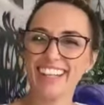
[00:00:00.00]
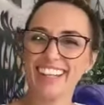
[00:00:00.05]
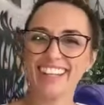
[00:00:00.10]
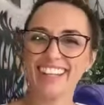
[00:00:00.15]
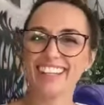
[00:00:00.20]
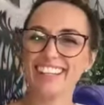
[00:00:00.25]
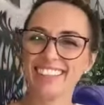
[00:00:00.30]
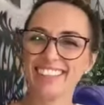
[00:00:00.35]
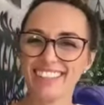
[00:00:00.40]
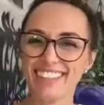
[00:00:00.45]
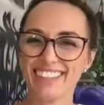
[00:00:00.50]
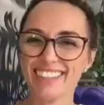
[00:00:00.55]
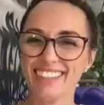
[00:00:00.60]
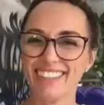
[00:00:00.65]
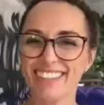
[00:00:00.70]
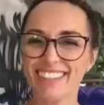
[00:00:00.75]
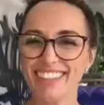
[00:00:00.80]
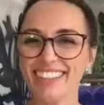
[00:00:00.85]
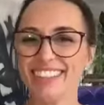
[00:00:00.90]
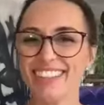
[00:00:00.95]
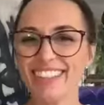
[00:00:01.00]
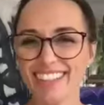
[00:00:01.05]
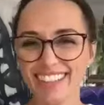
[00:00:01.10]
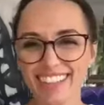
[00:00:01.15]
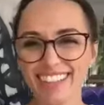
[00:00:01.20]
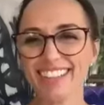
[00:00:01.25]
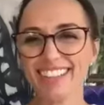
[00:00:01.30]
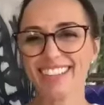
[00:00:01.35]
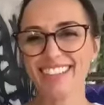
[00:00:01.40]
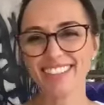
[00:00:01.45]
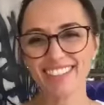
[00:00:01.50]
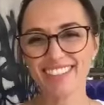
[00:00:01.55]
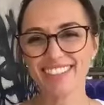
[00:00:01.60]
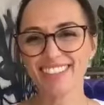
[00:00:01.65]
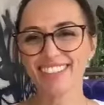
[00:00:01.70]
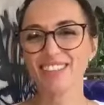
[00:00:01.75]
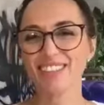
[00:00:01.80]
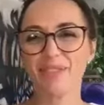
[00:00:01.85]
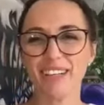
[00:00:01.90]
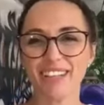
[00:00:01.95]
I think, too. It's
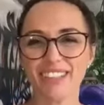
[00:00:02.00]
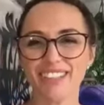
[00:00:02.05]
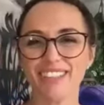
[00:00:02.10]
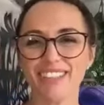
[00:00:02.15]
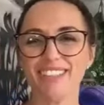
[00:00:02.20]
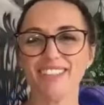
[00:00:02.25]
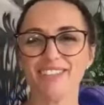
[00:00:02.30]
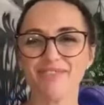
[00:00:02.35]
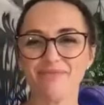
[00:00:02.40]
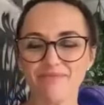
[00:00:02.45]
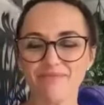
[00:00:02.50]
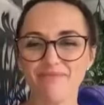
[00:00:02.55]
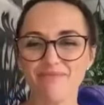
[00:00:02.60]
really special.